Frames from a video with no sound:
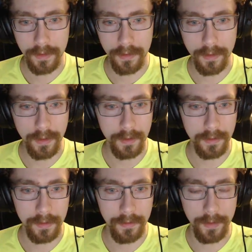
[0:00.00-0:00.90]
No,
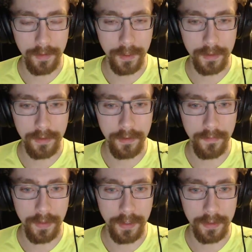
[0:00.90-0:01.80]
they want to
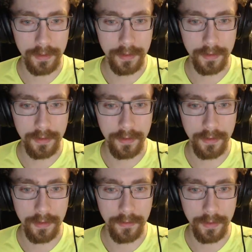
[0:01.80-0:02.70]
advance
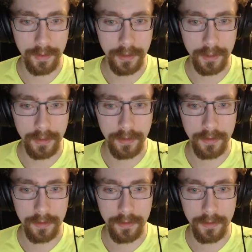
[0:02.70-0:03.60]
their religion.
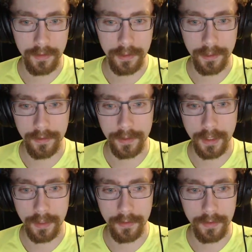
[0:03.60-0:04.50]
Zero
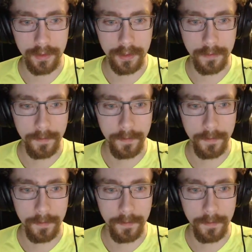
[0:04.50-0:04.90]
tolerance.